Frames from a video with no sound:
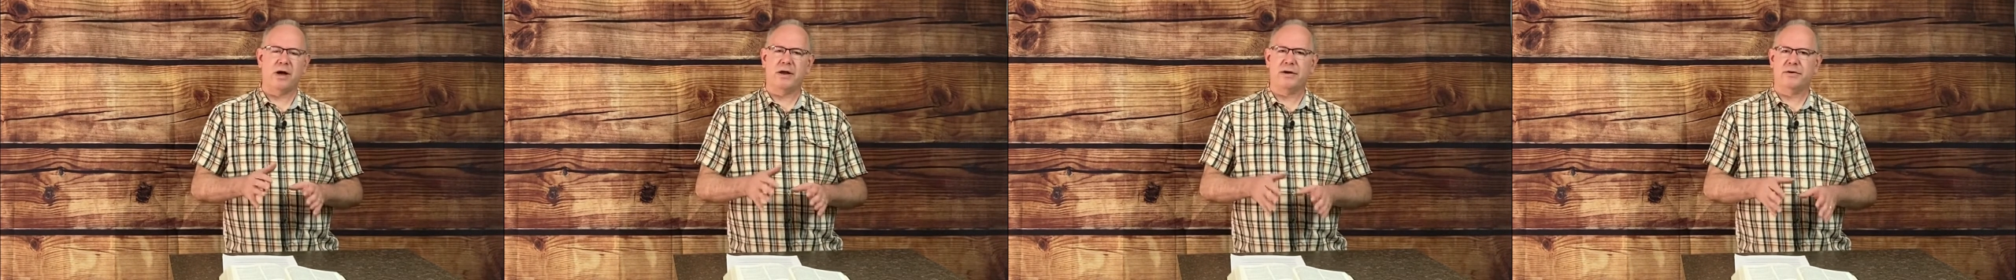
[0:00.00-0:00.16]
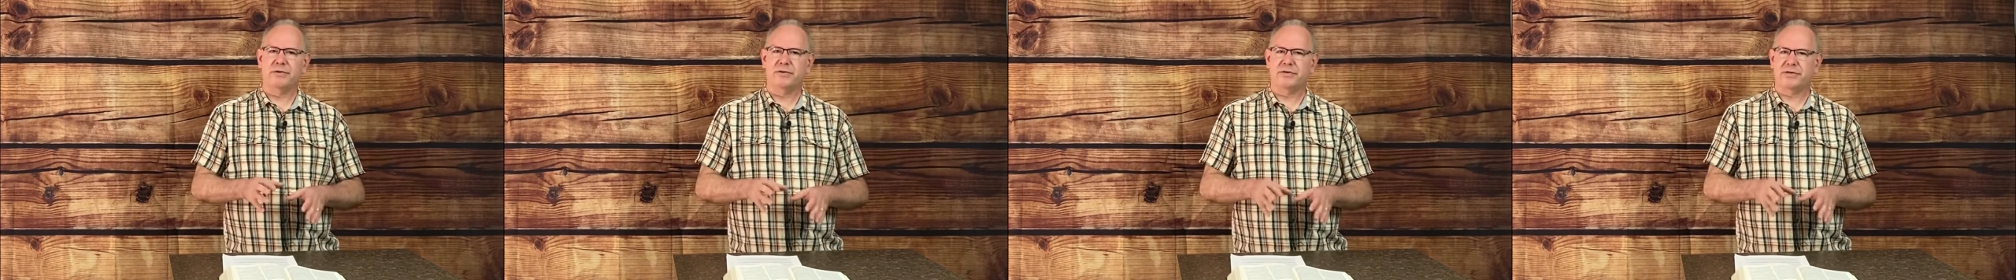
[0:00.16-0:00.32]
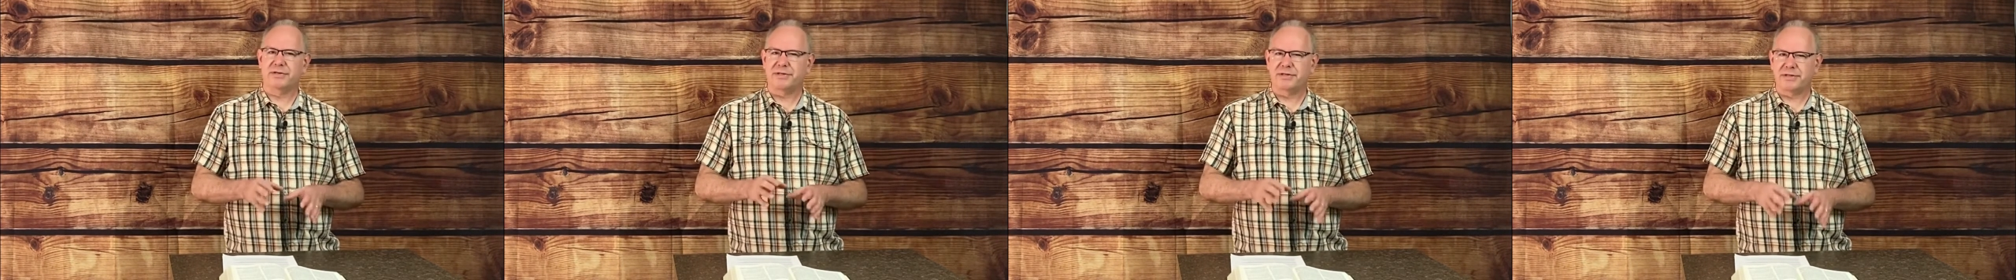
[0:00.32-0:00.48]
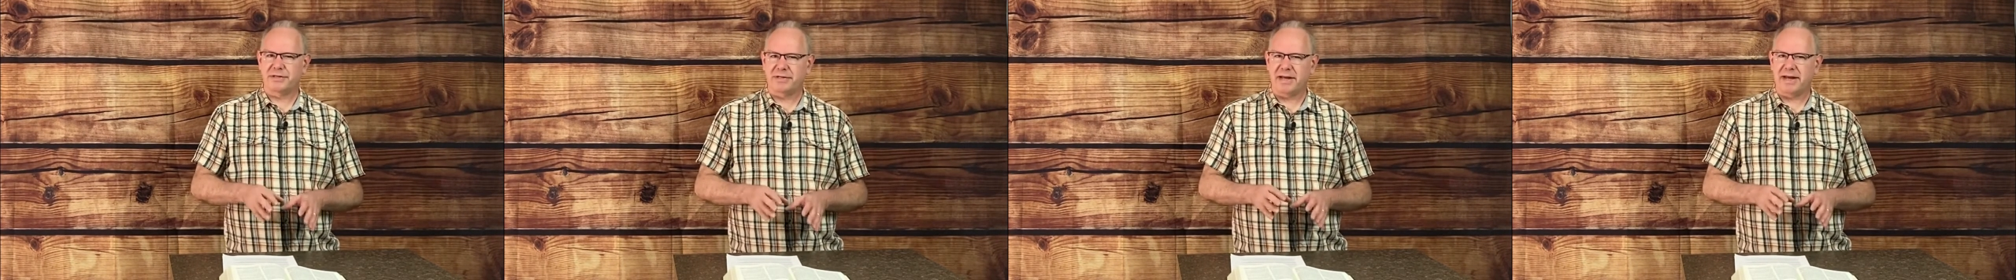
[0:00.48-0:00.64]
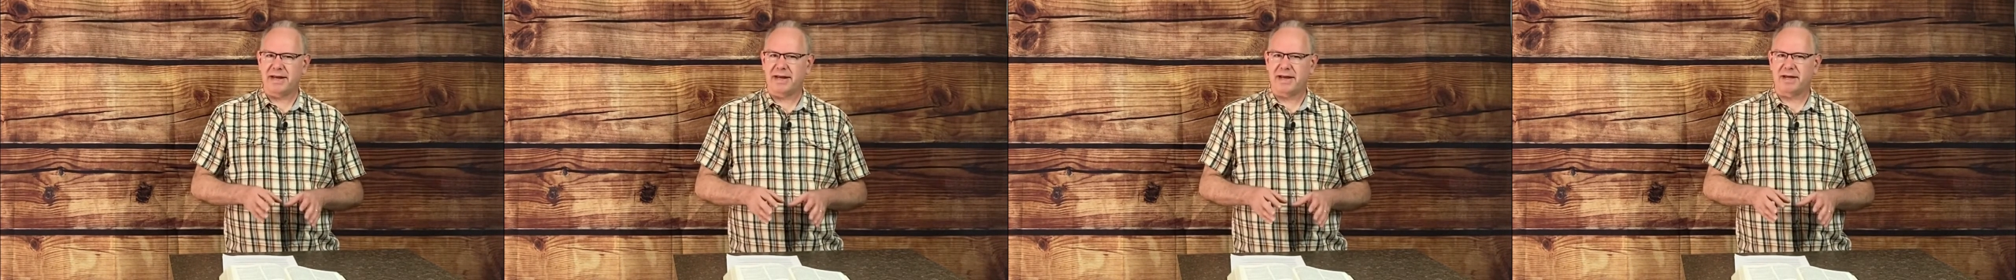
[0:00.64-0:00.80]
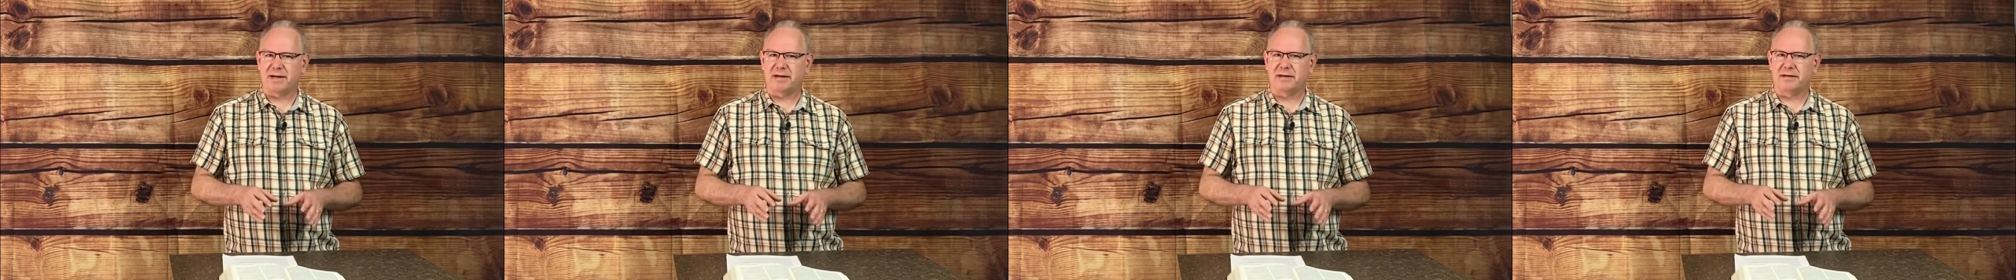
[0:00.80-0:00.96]

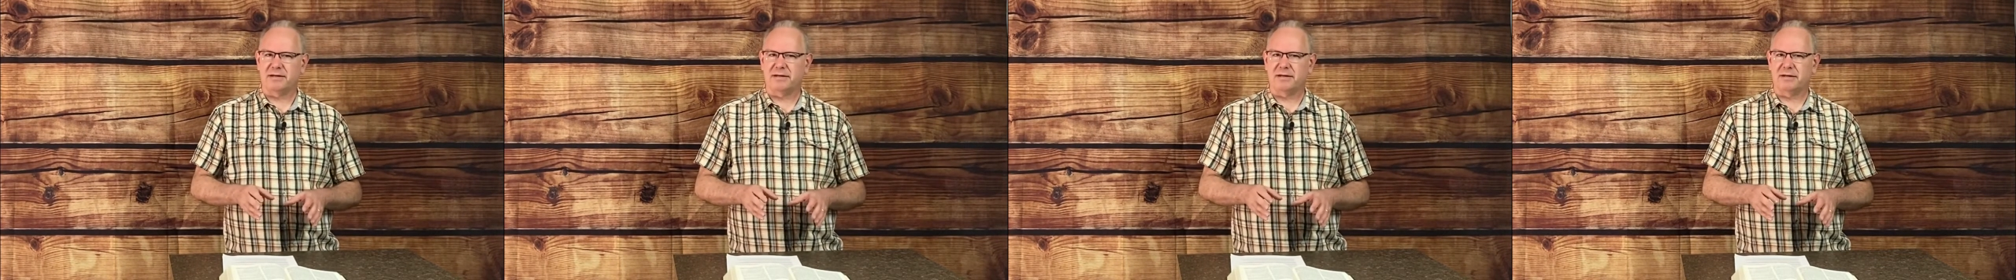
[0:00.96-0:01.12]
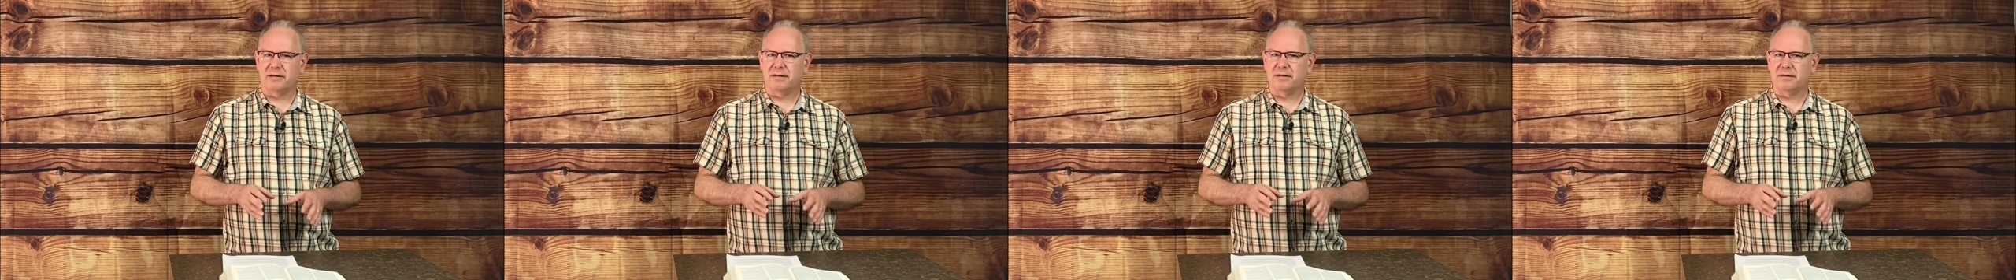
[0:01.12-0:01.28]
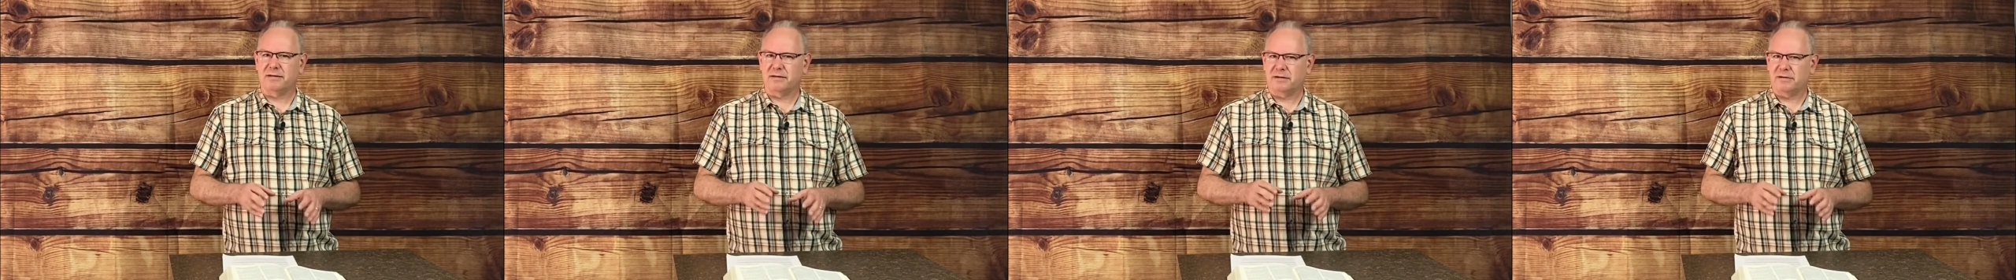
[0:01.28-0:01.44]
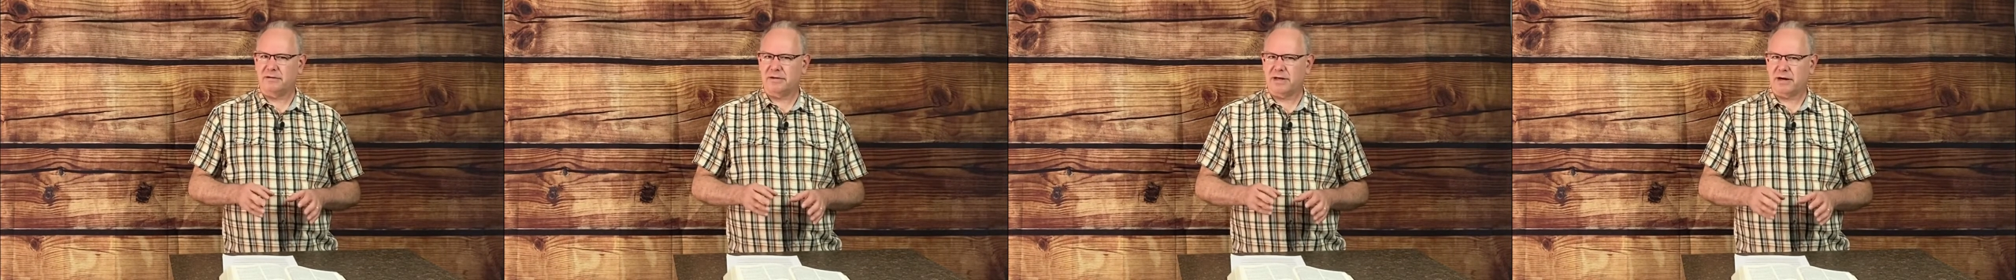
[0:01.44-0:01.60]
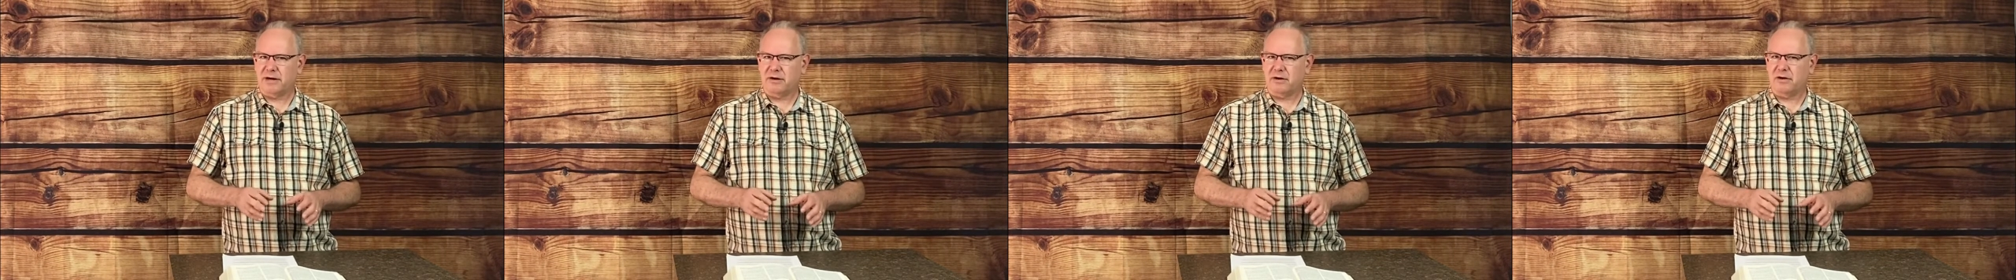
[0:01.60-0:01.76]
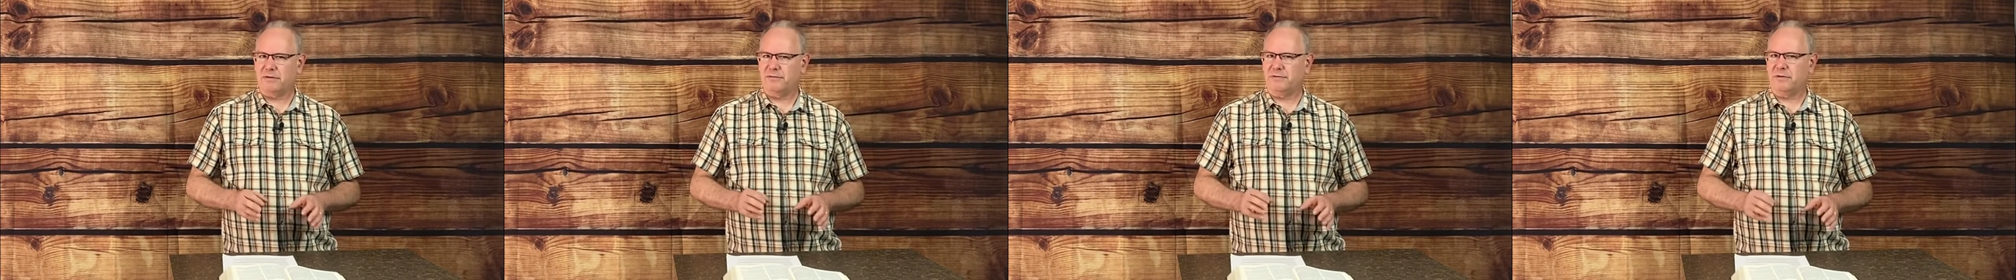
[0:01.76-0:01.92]
understand the
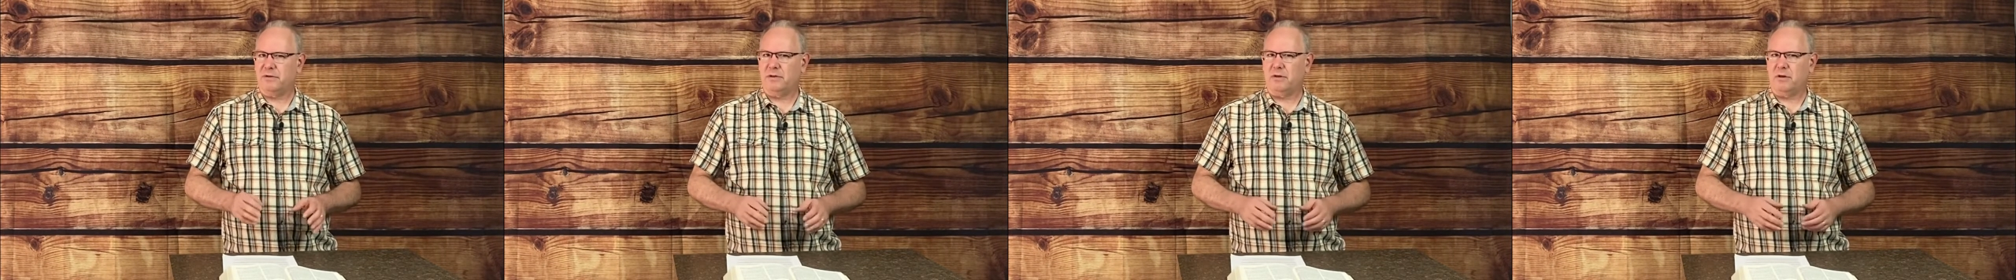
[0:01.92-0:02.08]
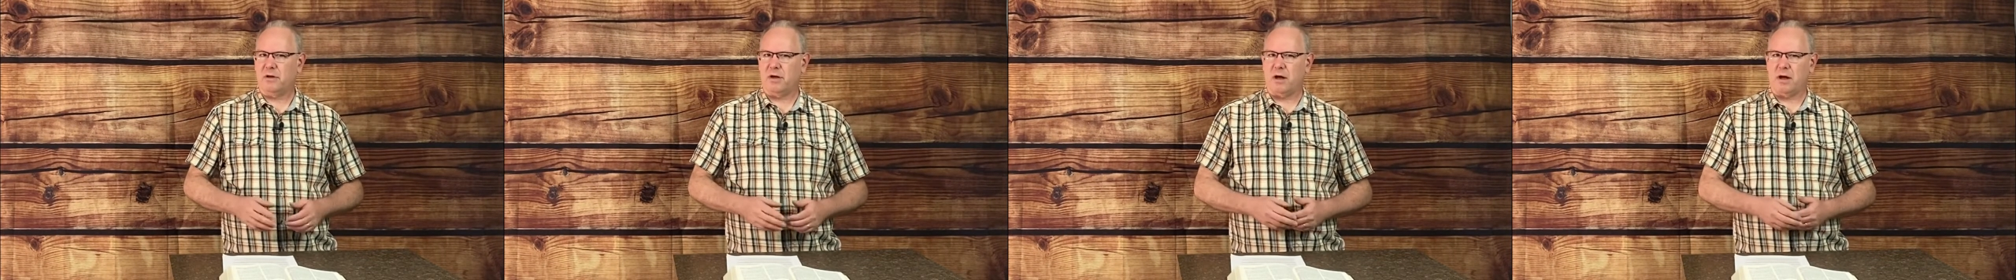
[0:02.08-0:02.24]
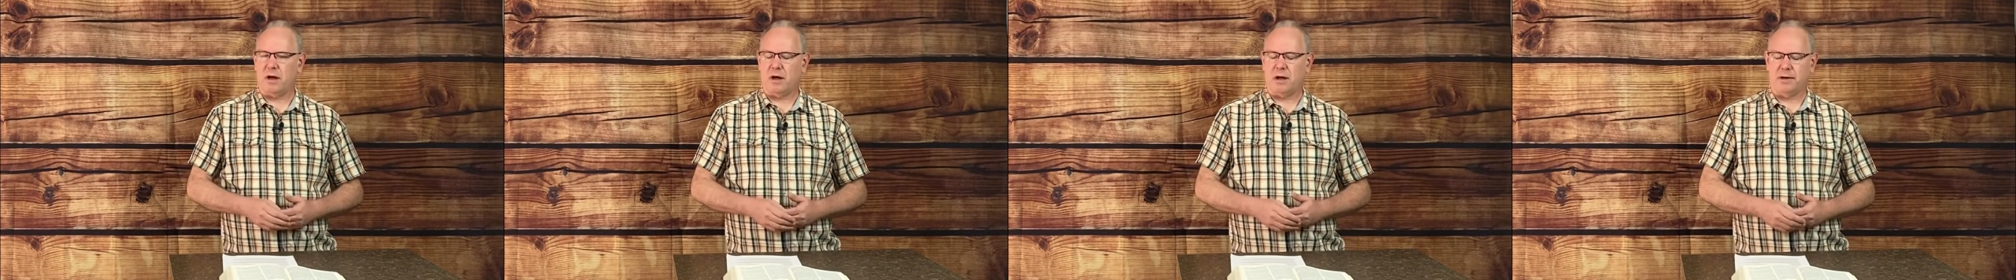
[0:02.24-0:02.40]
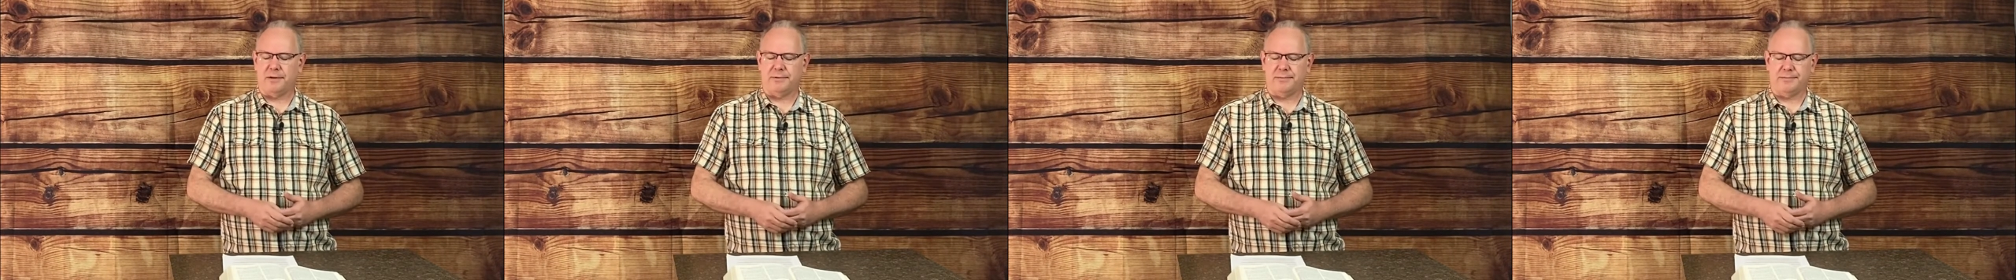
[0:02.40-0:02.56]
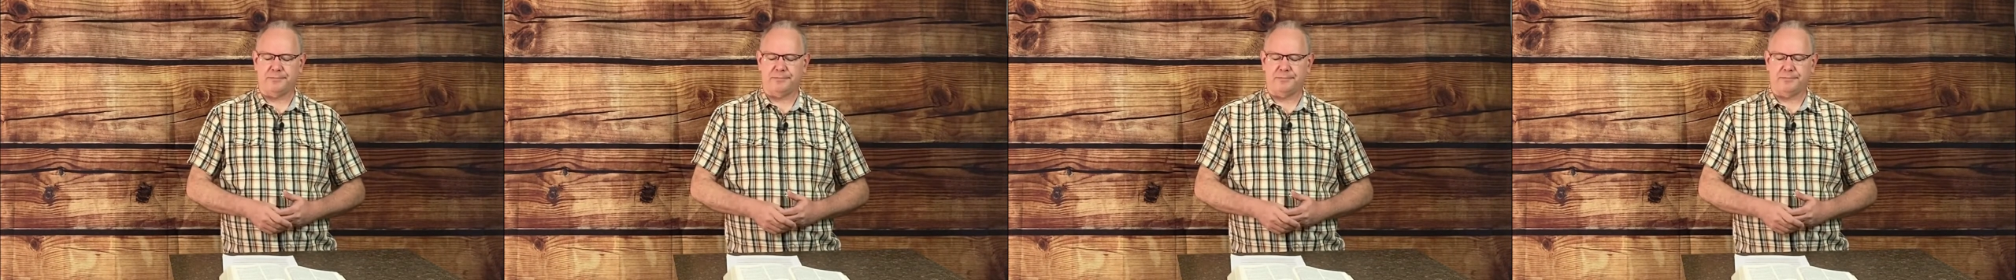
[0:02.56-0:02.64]
letter of the law.